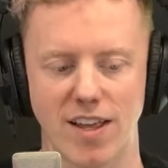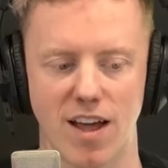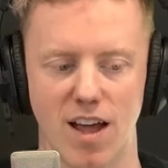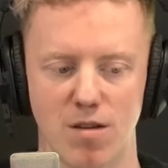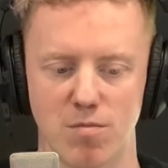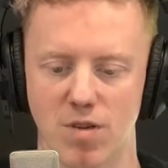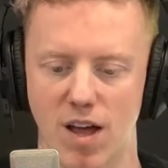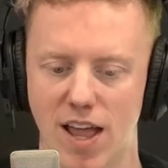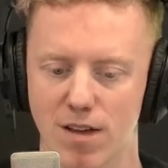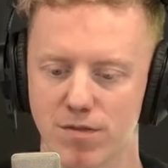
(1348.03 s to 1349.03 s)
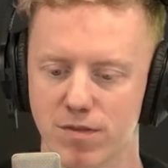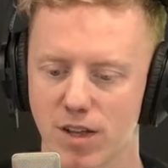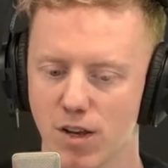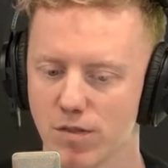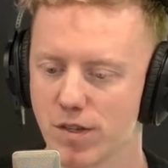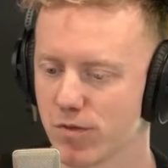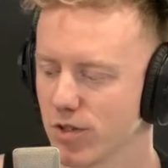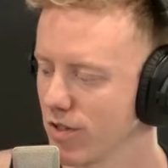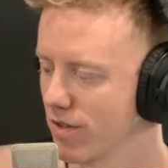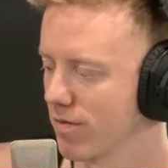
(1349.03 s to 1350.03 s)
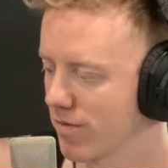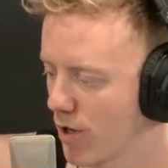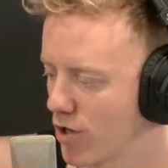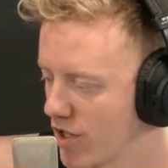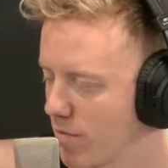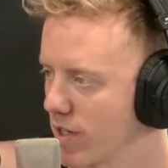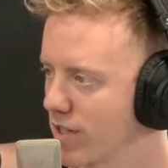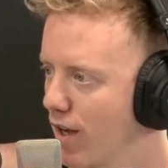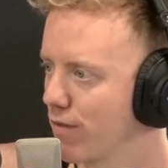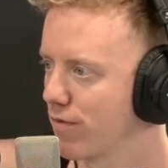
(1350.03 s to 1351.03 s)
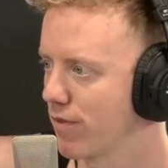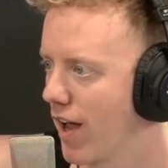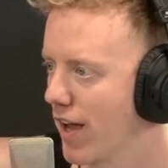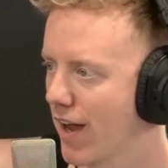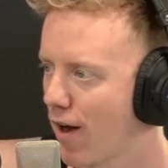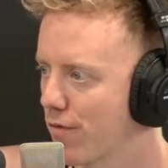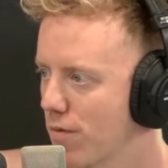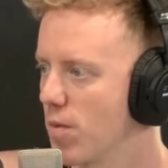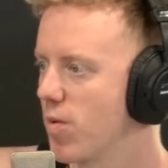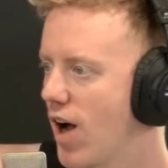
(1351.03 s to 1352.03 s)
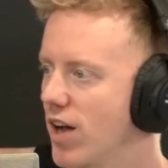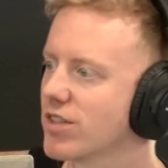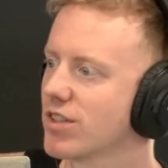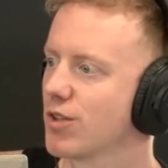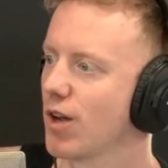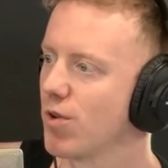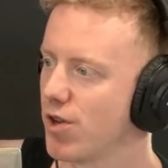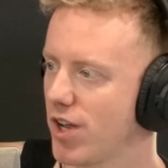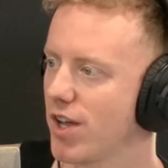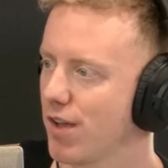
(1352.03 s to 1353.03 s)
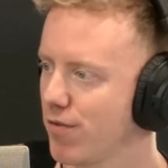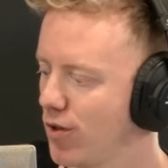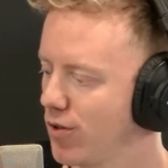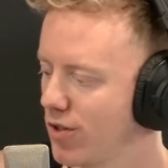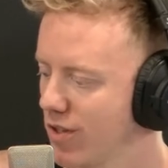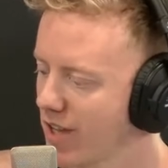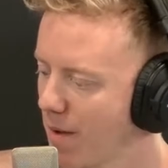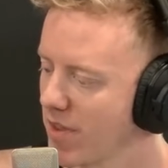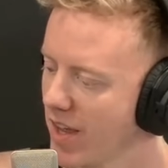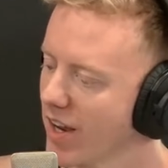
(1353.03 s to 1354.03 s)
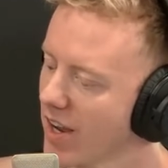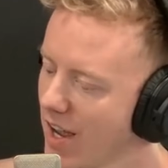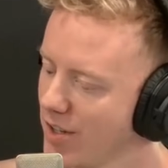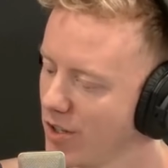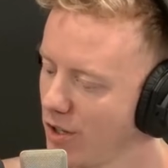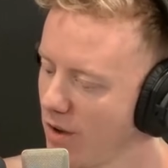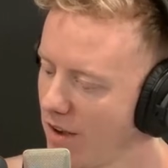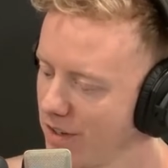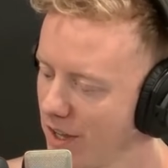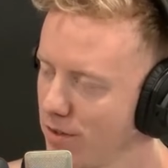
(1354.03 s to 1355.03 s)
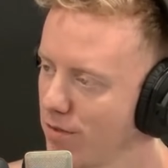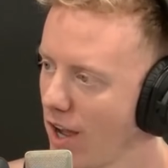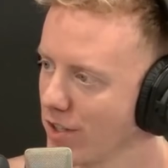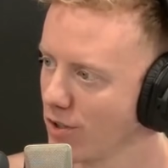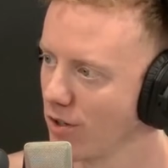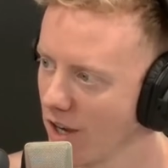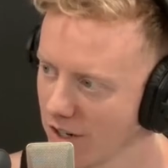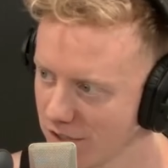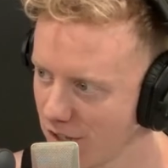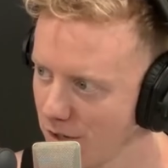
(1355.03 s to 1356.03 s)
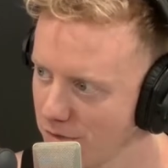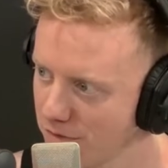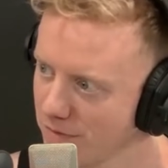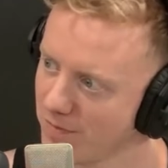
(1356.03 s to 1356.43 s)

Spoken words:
I have a lot of different versions of myself like I carry from the past. So I wonder if you did the same thing, and do you ever give advice to your younger self?